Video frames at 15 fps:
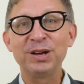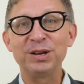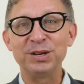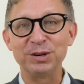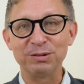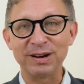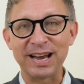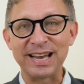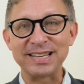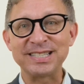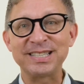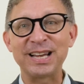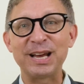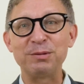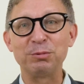your
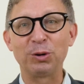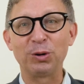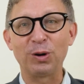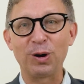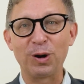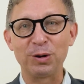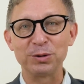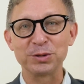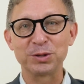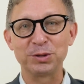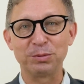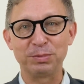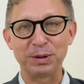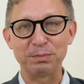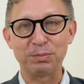essay will
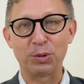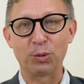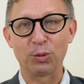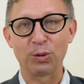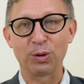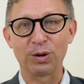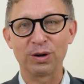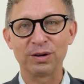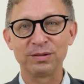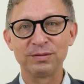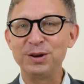also be poor.